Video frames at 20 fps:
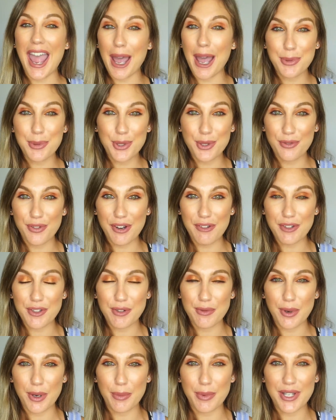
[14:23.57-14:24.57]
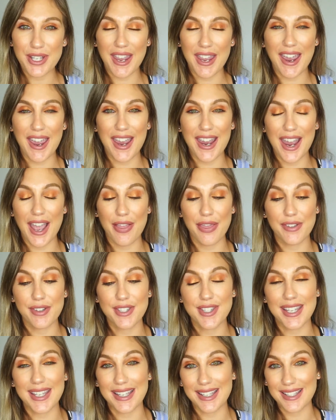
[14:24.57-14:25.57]
Absolute favorites from Urban Decay, and
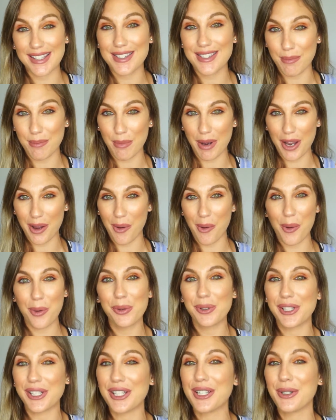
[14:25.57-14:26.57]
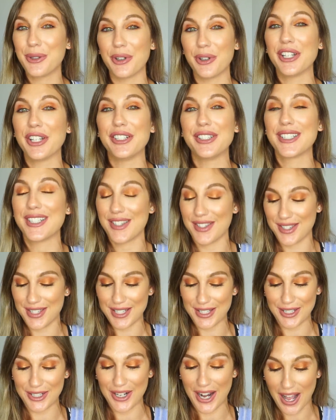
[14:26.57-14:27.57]
this is my holy grail
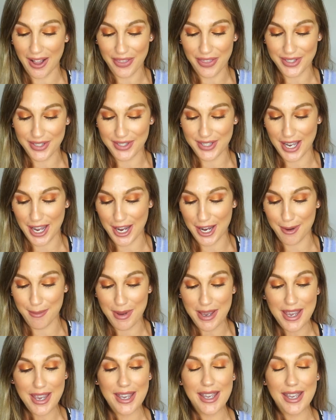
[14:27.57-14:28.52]
concealer at this time,